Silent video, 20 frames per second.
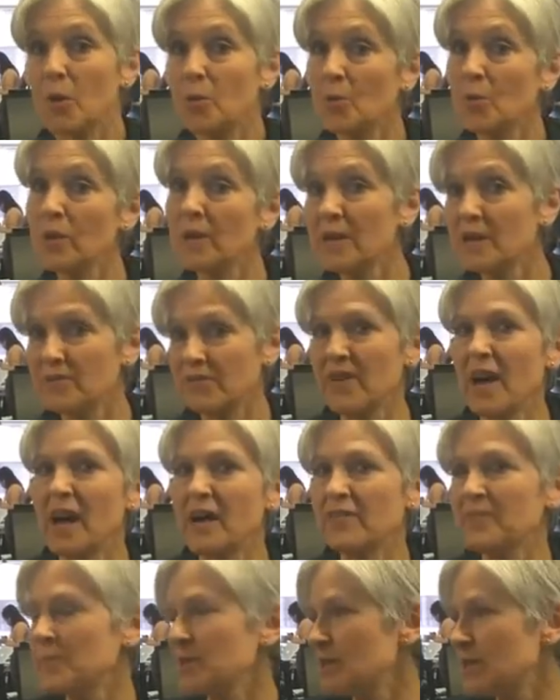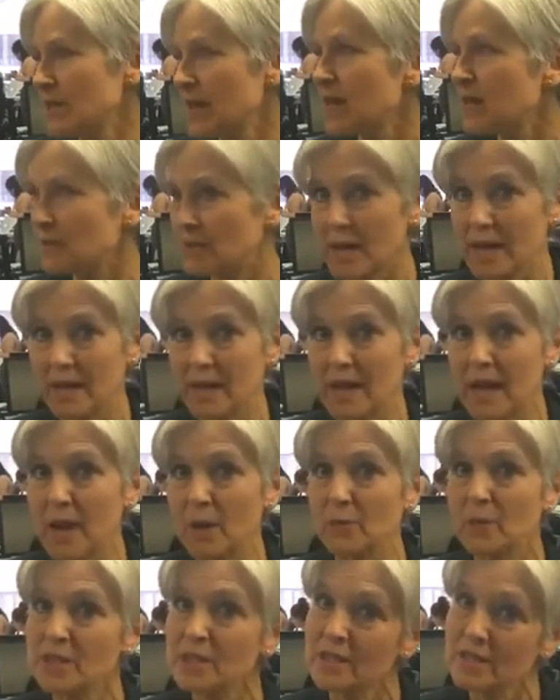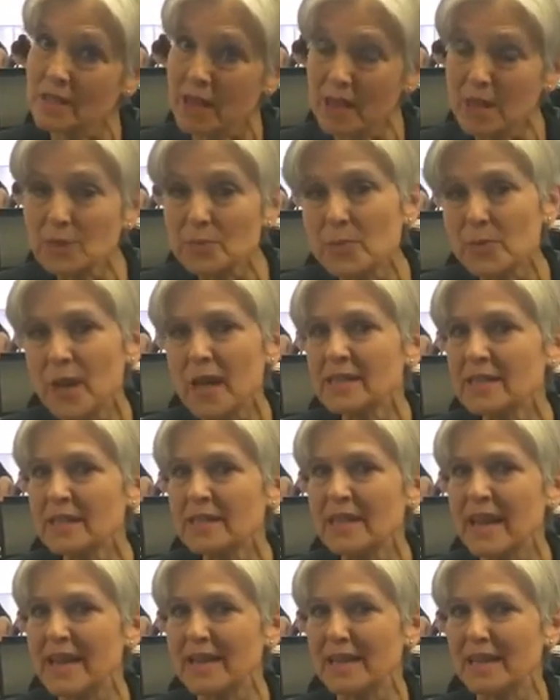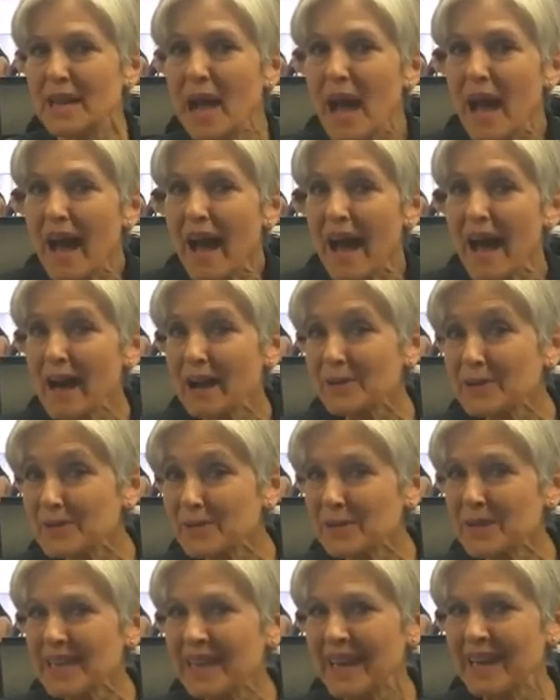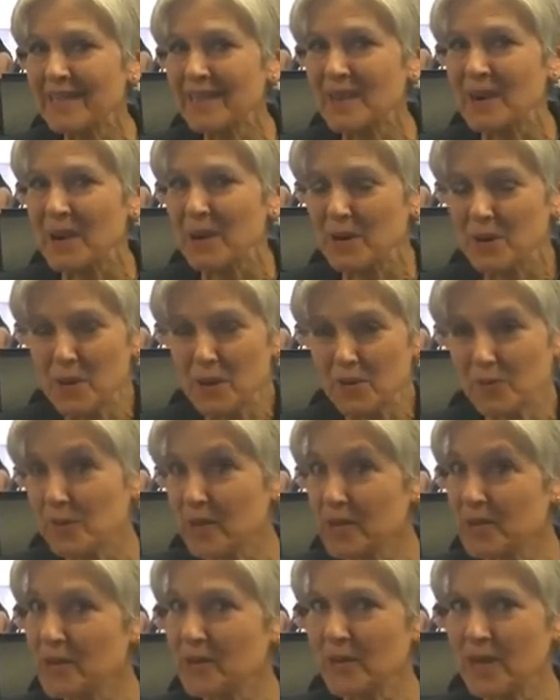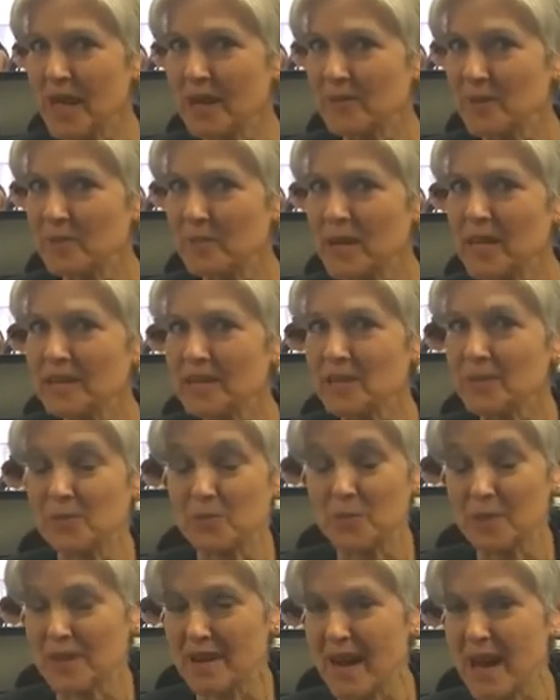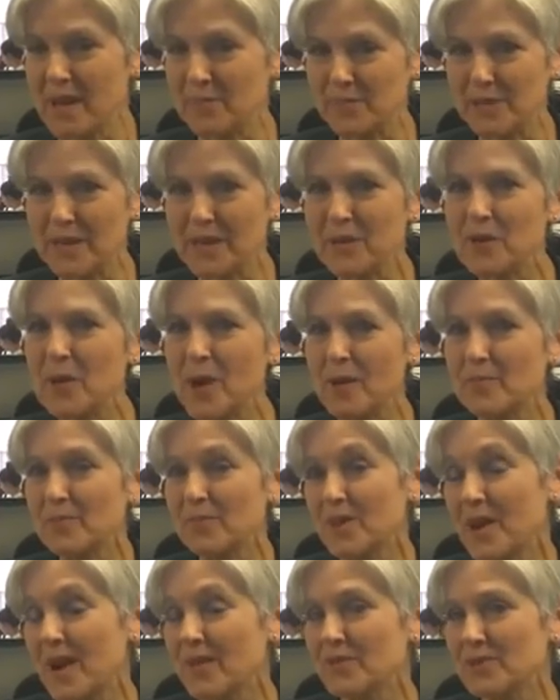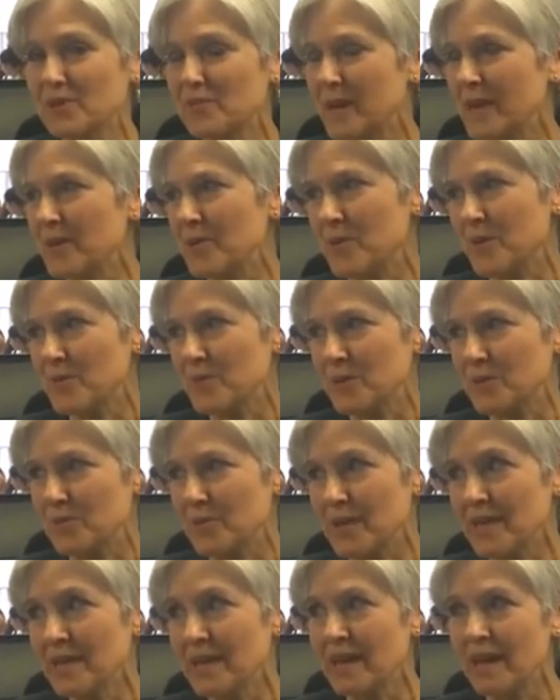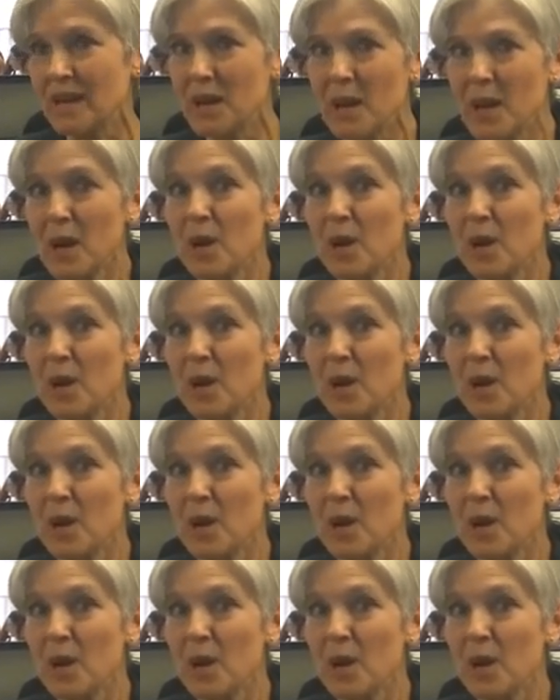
We're at 5% right now, which is unprecedented. How did we get there? We don't have a budget. We're not being covered by corporate media.